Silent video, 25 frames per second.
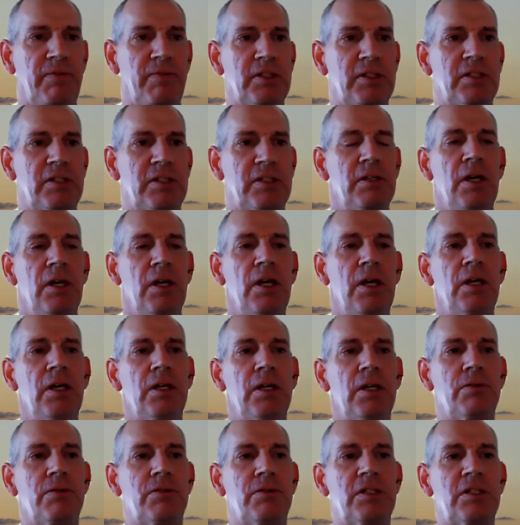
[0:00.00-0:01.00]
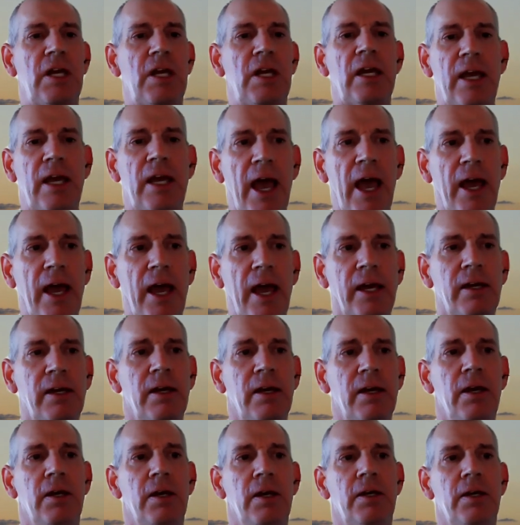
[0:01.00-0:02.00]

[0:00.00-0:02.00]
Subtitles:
if it's just saying, hey,